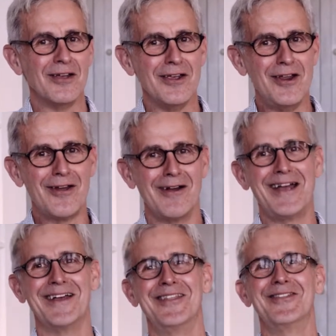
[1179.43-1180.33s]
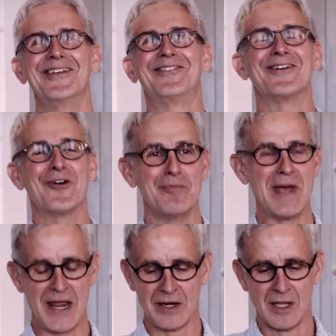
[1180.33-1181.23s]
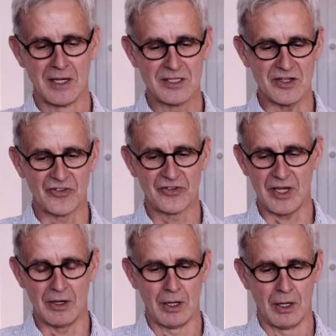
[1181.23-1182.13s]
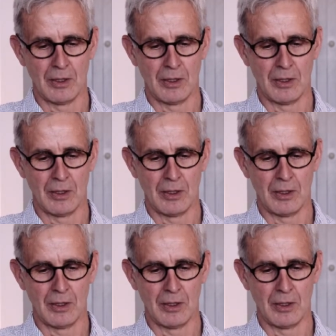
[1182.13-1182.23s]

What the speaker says: This old man just said,